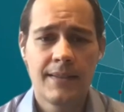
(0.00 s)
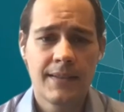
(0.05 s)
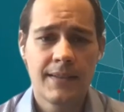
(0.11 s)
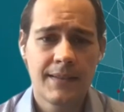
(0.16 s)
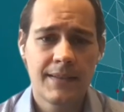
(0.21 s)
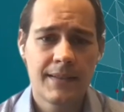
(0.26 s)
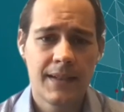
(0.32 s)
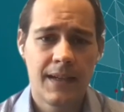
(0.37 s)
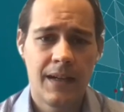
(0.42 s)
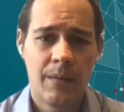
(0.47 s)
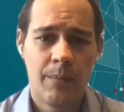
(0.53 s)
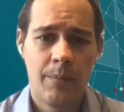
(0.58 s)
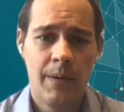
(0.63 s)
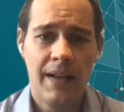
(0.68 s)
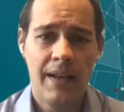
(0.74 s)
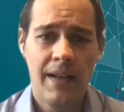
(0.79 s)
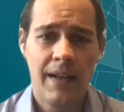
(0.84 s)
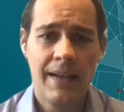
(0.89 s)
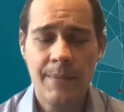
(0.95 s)
As this
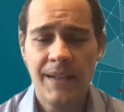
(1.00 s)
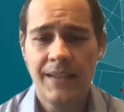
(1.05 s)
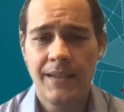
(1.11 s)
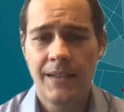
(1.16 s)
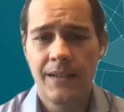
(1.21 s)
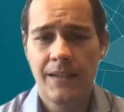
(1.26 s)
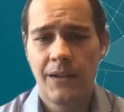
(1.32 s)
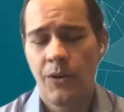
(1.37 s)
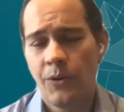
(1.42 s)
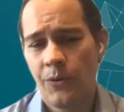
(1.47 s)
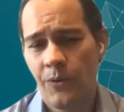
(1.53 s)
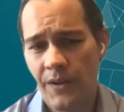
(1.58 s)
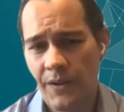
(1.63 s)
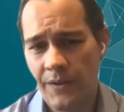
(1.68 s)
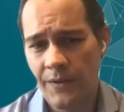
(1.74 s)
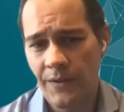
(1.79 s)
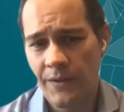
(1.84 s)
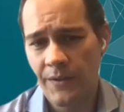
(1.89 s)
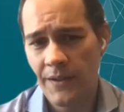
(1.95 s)
pandemic,
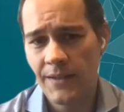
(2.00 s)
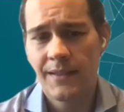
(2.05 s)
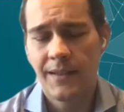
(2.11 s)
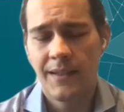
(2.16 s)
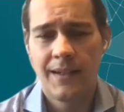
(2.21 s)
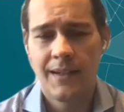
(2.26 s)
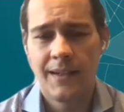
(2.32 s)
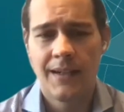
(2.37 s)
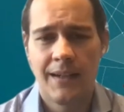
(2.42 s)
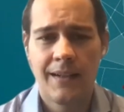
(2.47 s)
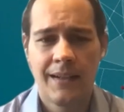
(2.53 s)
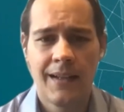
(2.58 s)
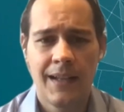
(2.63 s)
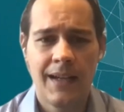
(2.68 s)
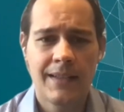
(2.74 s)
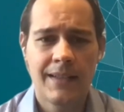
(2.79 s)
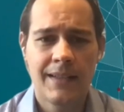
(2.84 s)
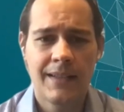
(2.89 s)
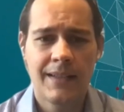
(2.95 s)
although there is
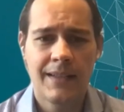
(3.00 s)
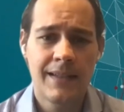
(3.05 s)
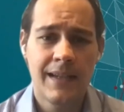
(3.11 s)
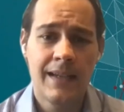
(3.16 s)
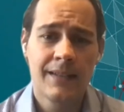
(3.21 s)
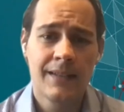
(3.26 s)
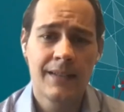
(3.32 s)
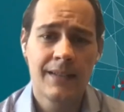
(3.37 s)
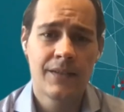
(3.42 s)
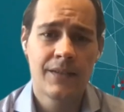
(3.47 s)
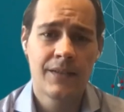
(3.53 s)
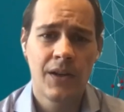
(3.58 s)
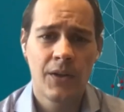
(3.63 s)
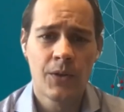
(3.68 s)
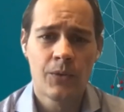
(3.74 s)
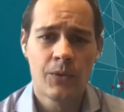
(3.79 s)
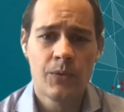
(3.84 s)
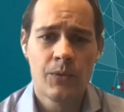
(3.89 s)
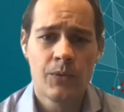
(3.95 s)
light at the end of the
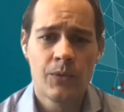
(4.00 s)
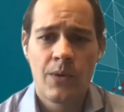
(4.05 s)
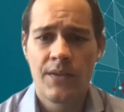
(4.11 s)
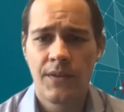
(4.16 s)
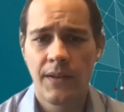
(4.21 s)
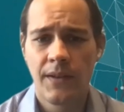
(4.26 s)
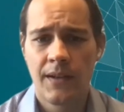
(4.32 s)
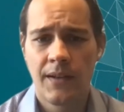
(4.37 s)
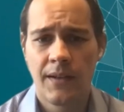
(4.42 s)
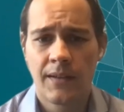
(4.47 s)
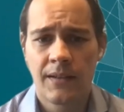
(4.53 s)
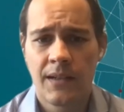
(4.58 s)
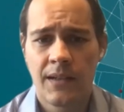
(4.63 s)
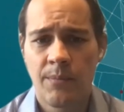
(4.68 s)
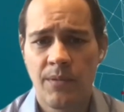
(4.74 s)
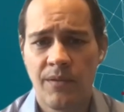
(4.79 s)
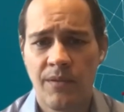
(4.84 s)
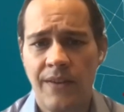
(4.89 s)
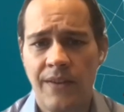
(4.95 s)
tunnel with
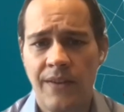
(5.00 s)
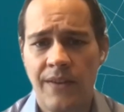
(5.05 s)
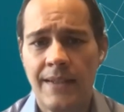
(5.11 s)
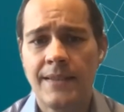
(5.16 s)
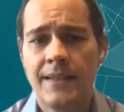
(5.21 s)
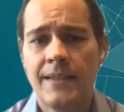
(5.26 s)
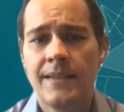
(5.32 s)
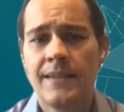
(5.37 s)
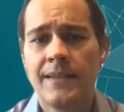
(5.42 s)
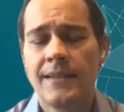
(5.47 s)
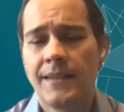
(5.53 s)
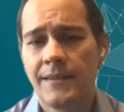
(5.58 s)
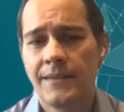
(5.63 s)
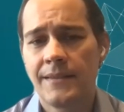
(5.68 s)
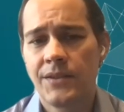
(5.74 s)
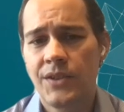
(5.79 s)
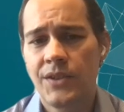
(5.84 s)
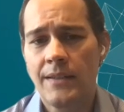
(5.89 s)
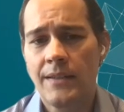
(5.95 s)
a couple vaccines
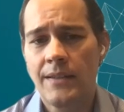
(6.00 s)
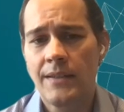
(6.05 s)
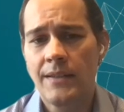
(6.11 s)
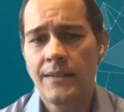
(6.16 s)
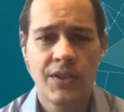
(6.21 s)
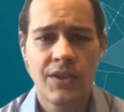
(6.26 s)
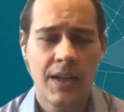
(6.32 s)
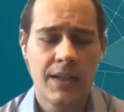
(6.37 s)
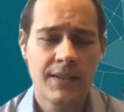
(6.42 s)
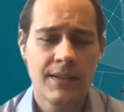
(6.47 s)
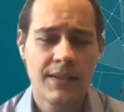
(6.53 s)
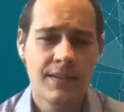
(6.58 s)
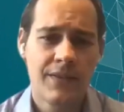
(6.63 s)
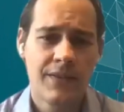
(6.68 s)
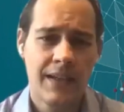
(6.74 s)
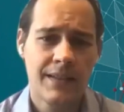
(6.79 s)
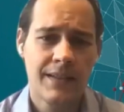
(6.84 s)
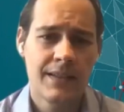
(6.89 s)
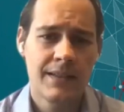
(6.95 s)
and Johnson &
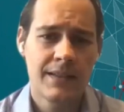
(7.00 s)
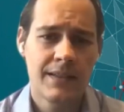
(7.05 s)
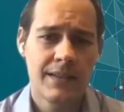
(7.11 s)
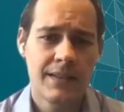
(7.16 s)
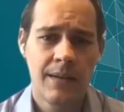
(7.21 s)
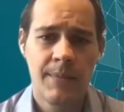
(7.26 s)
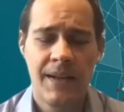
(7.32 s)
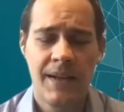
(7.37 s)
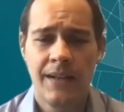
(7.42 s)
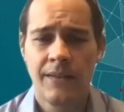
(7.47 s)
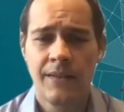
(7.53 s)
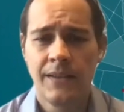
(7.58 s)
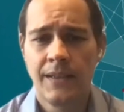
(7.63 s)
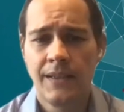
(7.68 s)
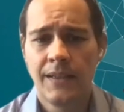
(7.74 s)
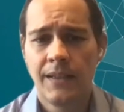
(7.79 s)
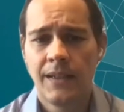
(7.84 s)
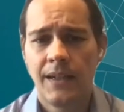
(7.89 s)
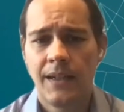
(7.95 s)
Johnson's vaccines coming
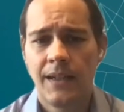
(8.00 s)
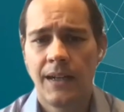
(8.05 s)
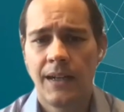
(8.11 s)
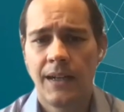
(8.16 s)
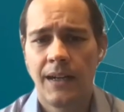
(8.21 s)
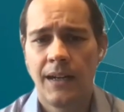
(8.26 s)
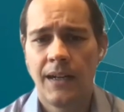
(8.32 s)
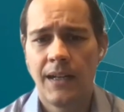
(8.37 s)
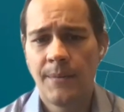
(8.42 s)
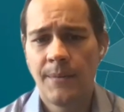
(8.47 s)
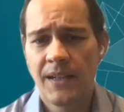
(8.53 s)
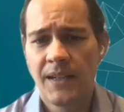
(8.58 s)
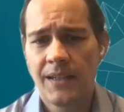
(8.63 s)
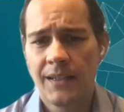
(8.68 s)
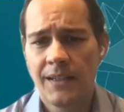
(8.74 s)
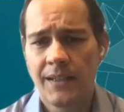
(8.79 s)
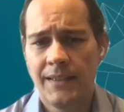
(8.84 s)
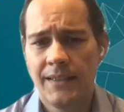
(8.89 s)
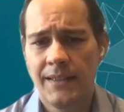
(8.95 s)
out
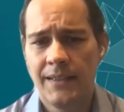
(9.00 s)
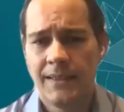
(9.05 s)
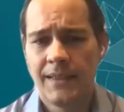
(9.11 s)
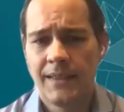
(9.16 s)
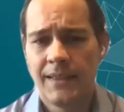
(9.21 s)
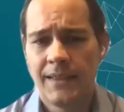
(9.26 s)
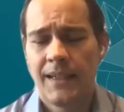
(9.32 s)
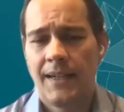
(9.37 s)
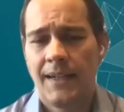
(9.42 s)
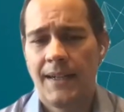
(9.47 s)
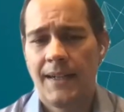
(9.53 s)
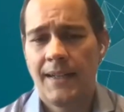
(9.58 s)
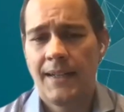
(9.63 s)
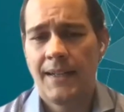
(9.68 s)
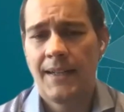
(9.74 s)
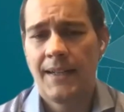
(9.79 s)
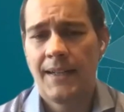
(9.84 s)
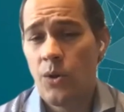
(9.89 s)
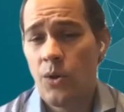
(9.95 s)
imminently,
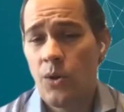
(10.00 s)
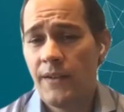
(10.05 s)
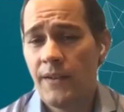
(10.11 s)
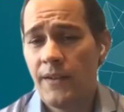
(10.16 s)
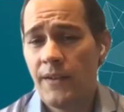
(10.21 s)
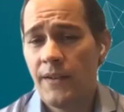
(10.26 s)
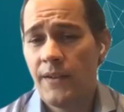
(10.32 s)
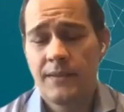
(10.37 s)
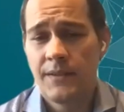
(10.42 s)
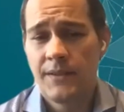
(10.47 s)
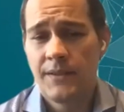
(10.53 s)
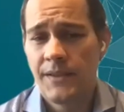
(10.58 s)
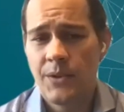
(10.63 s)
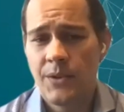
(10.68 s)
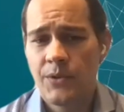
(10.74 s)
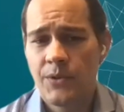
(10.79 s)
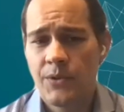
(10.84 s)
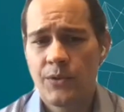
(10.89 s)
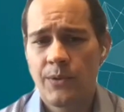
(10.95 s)
COVID
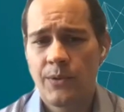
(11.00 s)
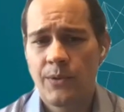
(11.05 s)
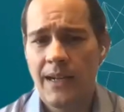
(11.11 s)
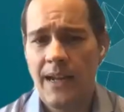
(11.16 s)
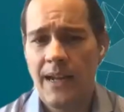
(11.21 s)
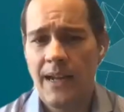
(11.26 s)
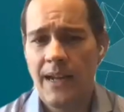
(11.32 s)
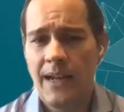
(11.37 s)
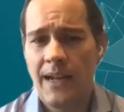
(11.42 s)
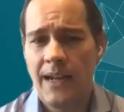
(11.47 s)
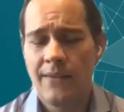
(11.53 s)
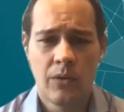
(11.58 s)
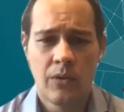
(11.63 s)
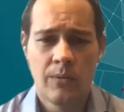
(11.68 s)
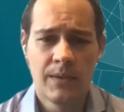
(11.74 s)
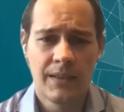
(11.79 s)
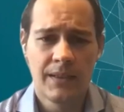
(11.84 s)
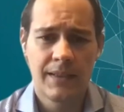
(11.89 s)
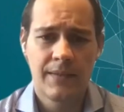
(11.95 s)
continues to wreak
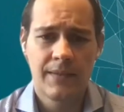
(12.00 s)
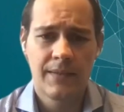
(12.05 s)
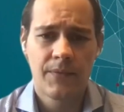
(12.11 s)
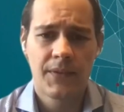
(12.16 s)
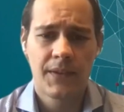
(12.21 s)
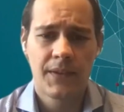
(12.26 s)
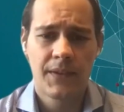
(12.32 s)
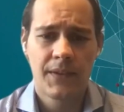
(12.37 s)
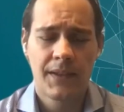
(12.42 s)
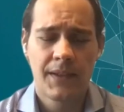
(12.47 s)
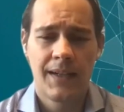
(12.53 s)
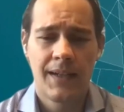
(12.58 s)
havoc globally.